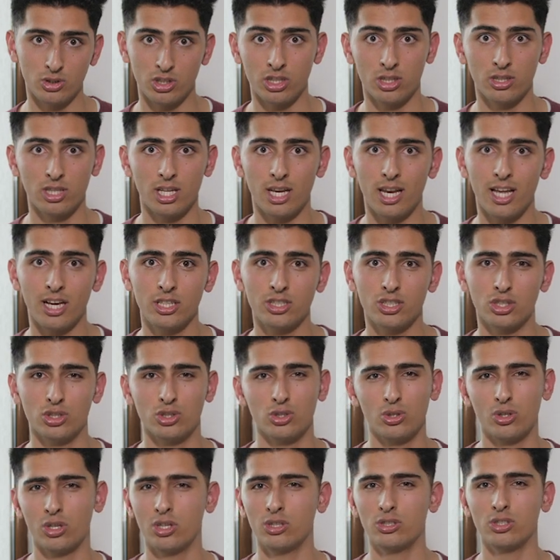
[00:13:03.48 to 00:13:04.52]
you did in the lecture,
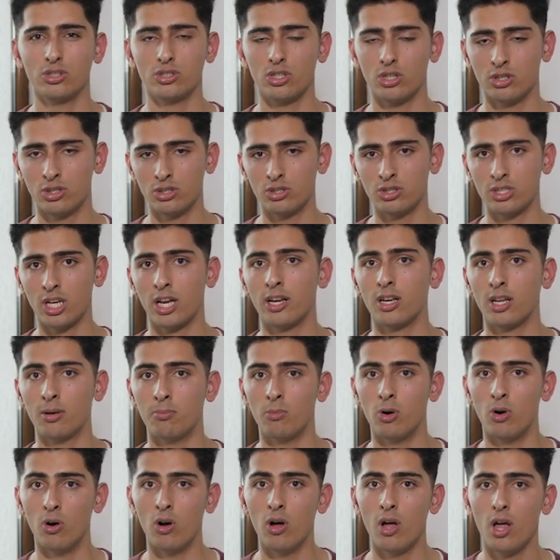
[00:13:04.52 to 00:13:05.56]
so you can just understand it
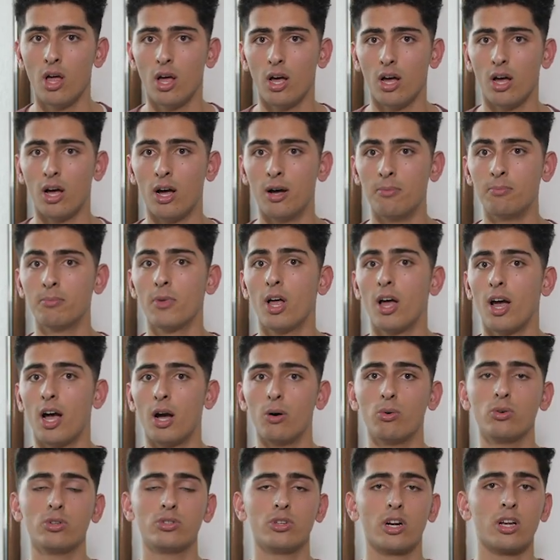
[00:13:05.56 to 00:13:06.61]
more.
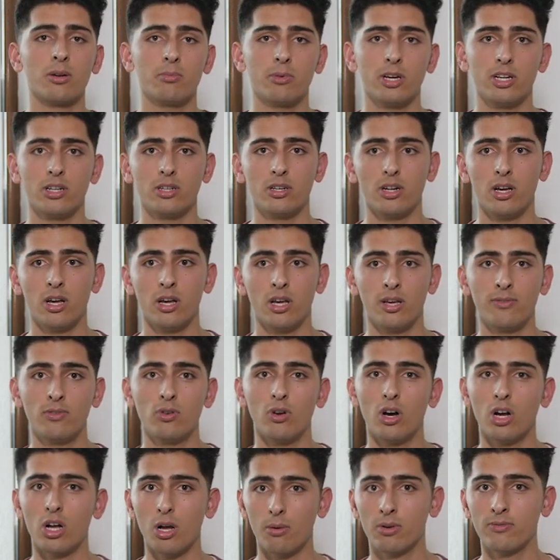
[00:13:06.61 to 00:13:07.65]
I would recommend, if
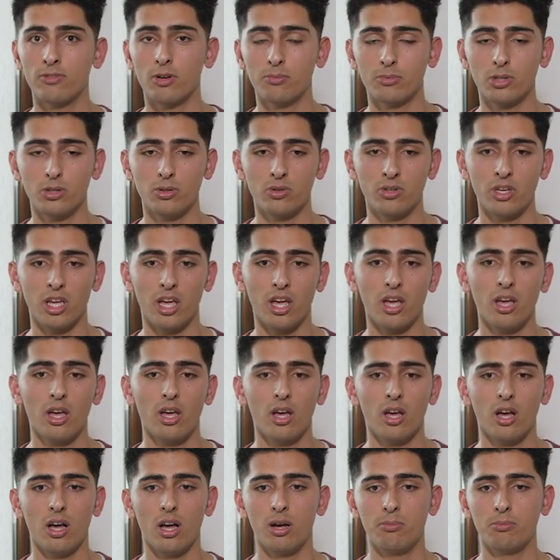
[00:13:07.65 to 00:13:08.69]
you are coming from the
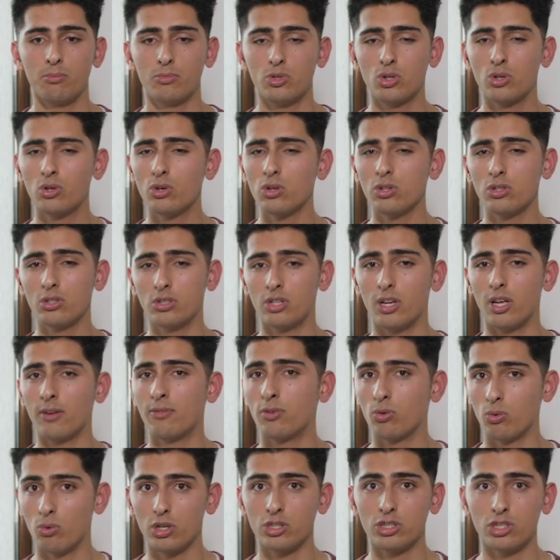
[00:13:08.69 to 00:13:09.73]
UK, you could,
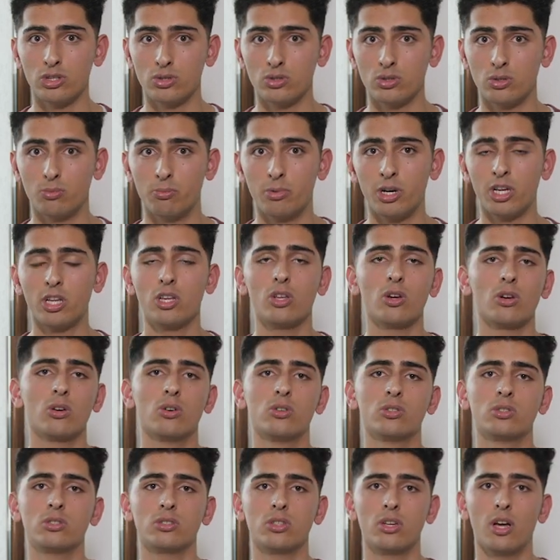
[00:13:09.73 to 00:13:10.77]
if you wanted to, bring your
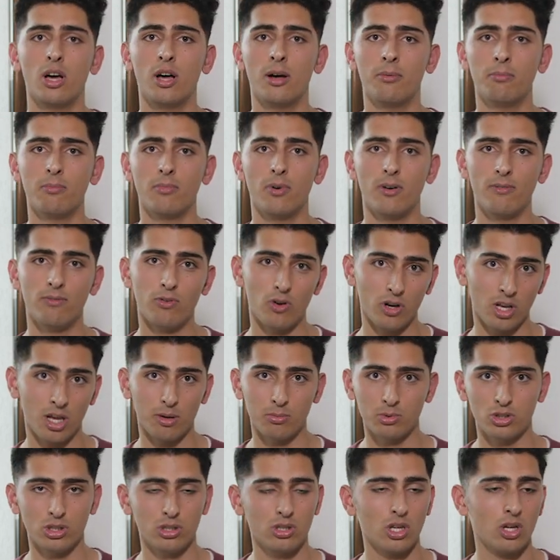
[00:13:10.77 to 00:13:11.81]
notes for
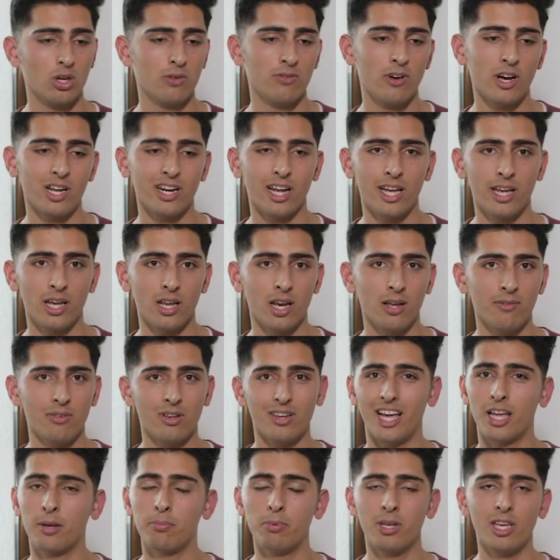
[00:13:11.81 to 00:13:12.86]
chemistry that you've had at A-level,
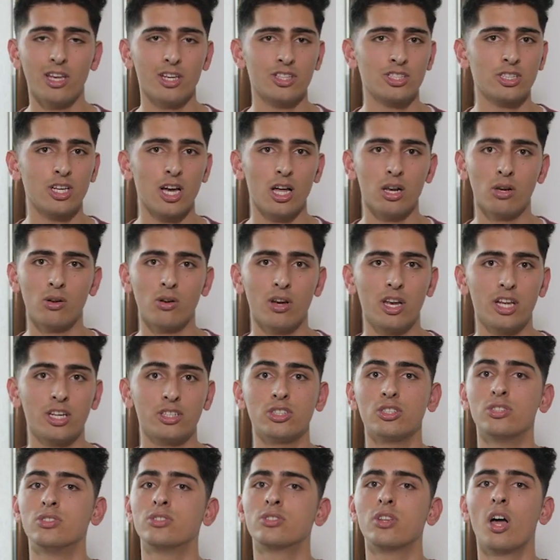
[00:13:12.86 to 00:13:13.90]
like pH
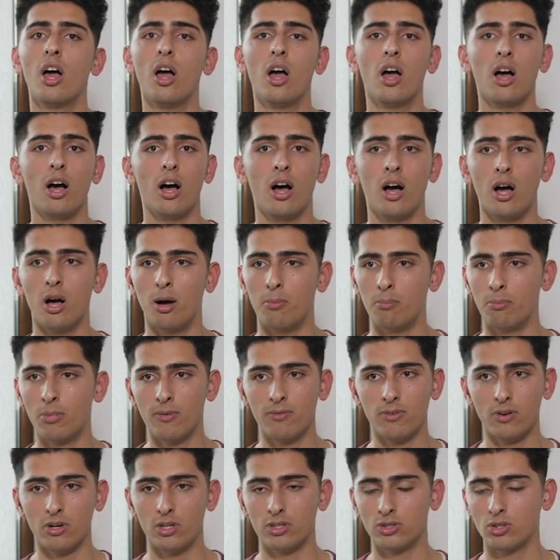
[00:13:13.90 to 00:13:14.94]
calculations,
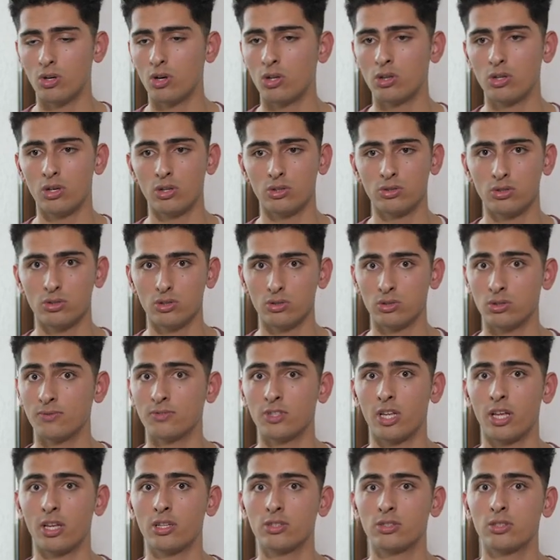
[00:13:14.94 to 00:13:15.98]
buffers, all those sorts of
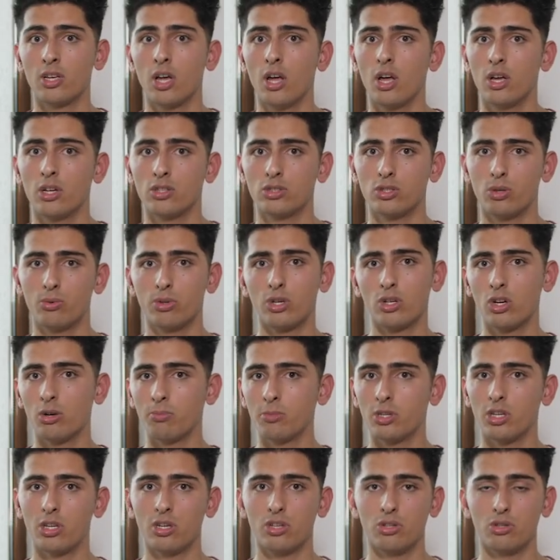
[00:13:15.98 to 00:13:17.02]
things. So when you
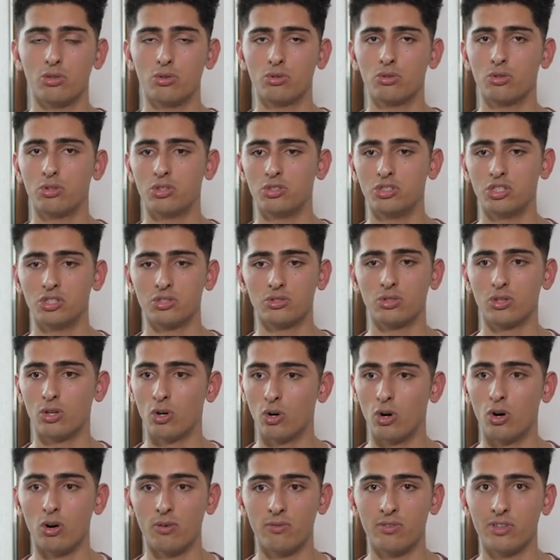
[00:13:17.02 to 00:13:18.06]
come here, you could just
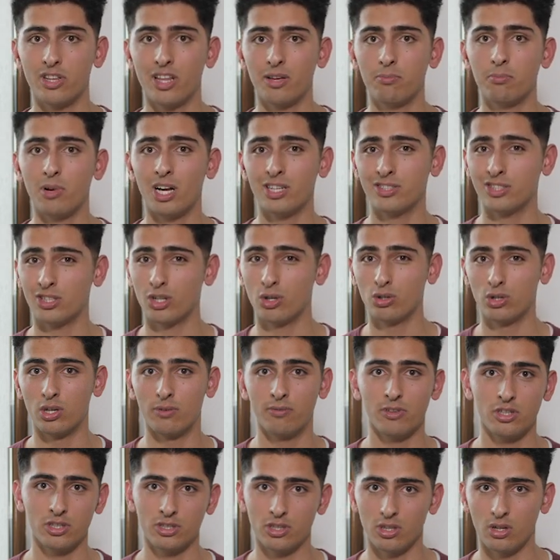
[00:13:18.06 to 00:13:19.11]
go over them as a good
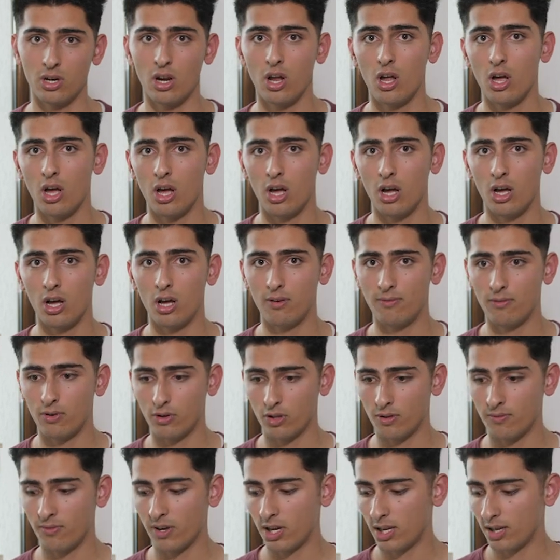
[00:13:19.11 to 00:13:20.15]
revision
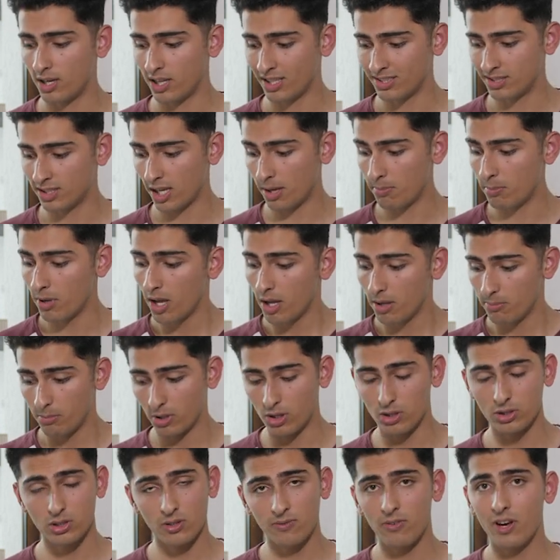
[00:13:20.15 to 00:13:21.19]
for your final exam,
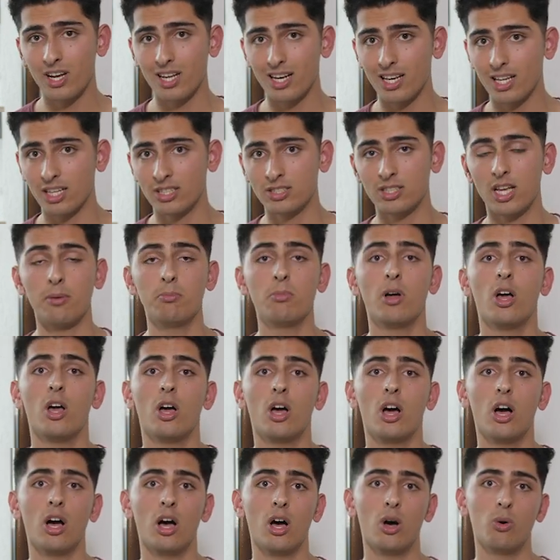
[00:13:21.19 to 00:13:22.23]
because your final exam
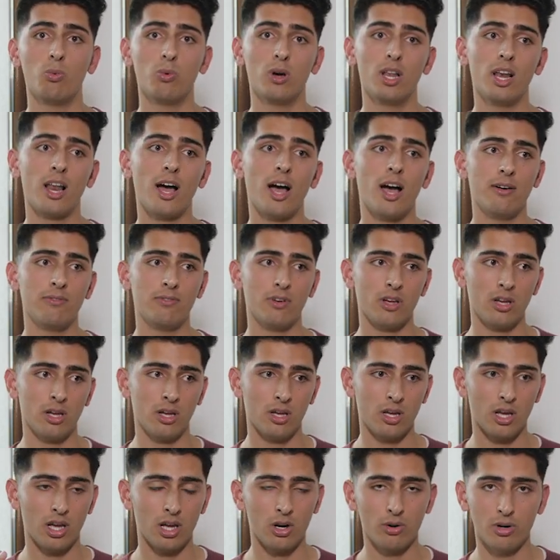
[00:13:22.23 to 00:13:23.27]
will have
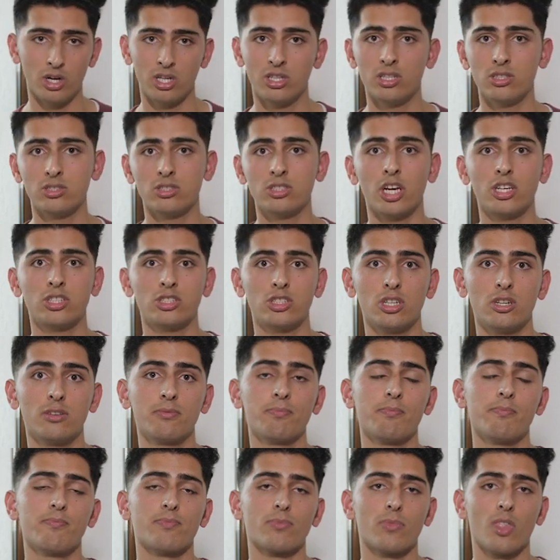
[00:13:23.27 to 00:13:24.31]
a written section,